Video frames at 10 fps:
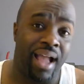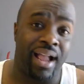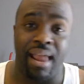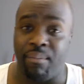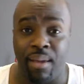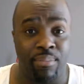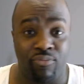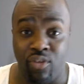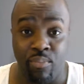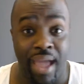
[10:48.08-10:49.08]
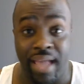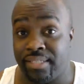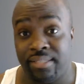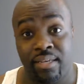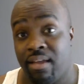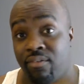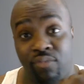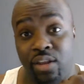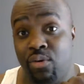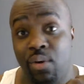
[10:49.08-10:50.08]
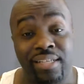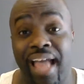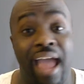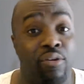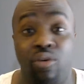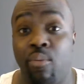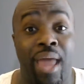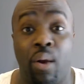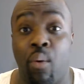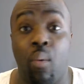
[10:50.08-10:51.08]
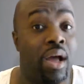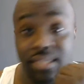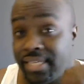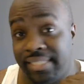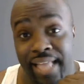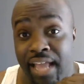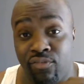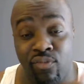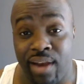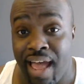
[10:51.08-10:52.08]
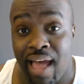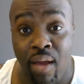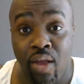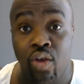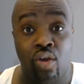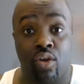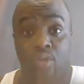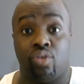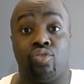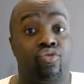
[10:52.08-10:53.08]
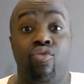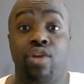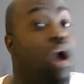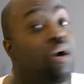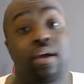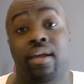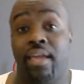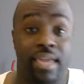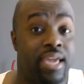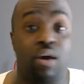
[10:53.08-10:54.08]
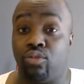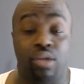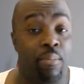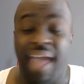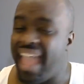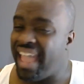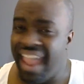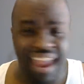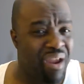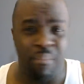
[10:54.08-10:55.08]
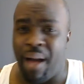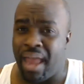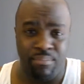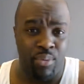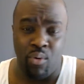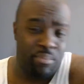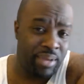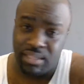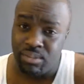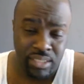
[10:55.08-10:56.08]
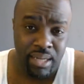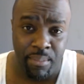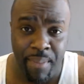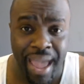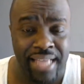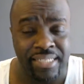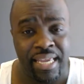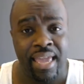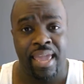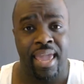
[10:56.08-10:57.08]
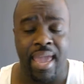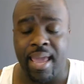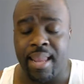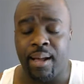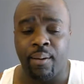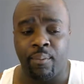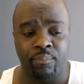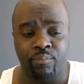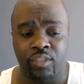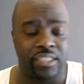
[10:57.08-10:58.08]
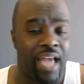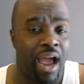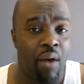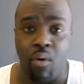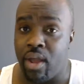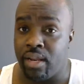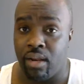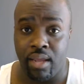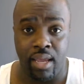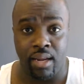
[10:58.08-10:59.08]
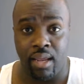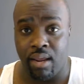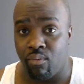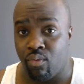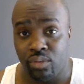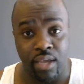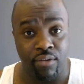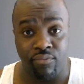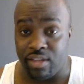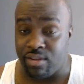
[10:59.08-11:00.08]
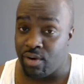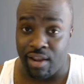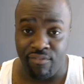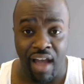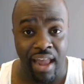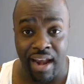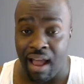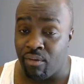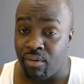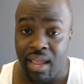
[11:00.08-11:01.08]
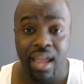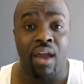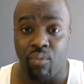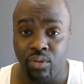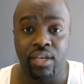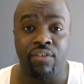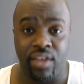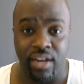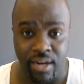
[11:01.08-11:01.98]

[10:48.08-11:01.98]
a pay per view match for the U.S. title no matter what. 6 days from now, screw y'all. He goes to the back. Everybody booing because it was a good match. And Cesaro and Rusev, they fight it out. And Rusev ended